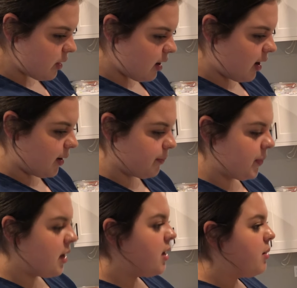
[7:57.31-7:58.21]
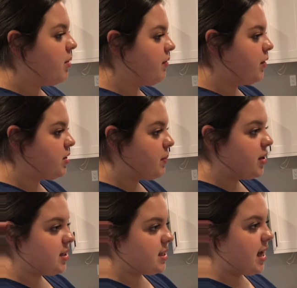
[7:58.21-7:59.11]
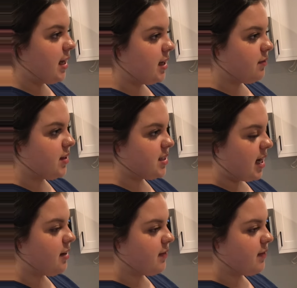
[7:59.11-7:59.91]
But if you experience any of the side